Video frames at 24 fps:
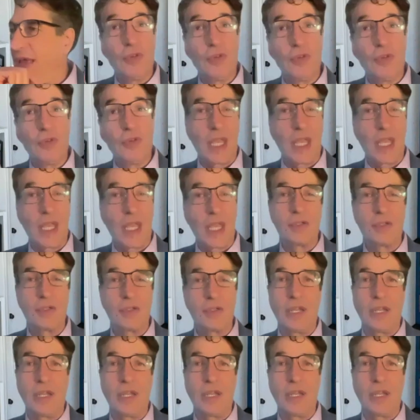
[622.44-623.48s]
Cancer
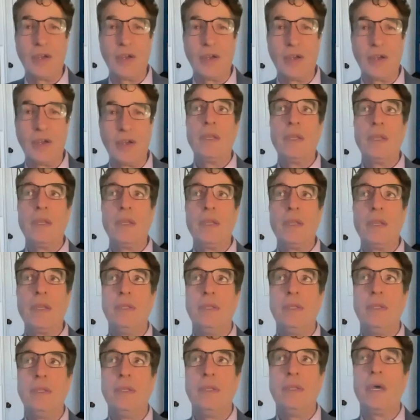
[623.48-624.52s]
Center,
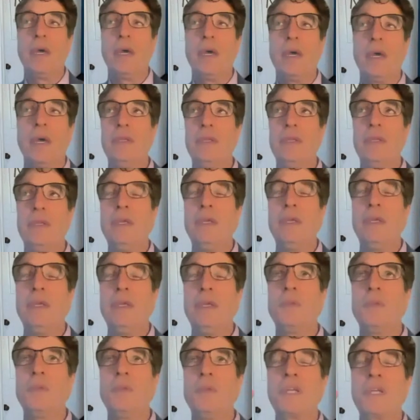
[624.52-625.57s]

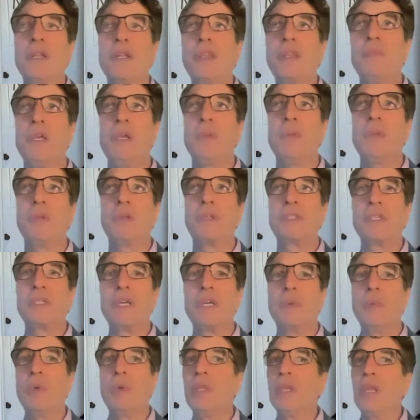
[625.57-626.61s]
91% of the people
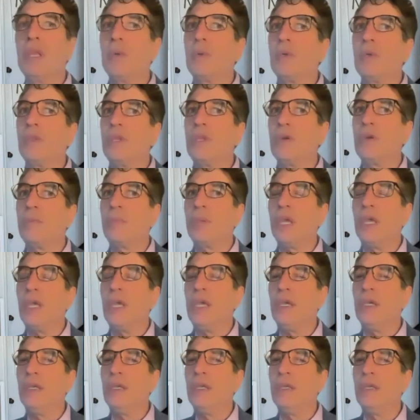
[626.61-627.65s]
said we lowered their
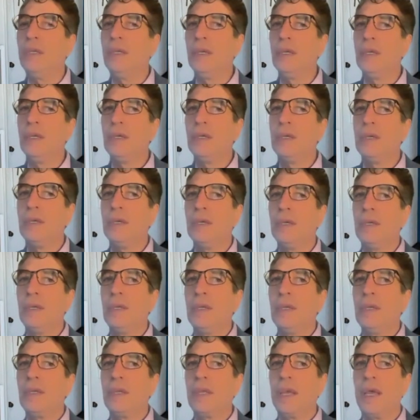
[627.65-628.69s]
pain.
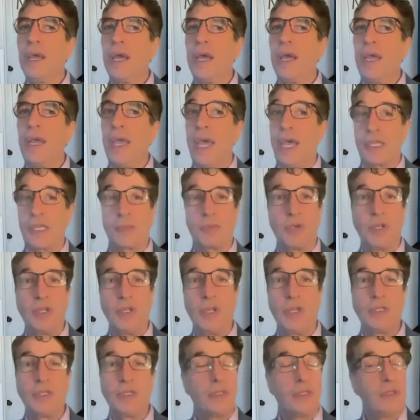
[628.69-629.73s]
Aspirin
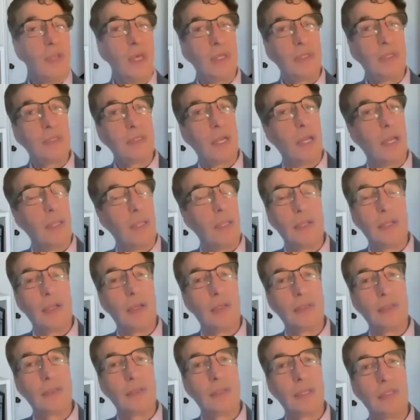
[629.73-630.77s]
doesn't do that.
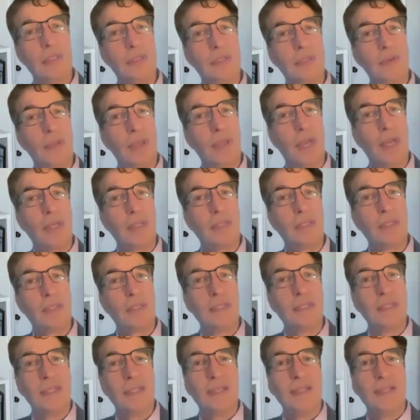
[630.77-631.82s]
Tylenol doesn't do that.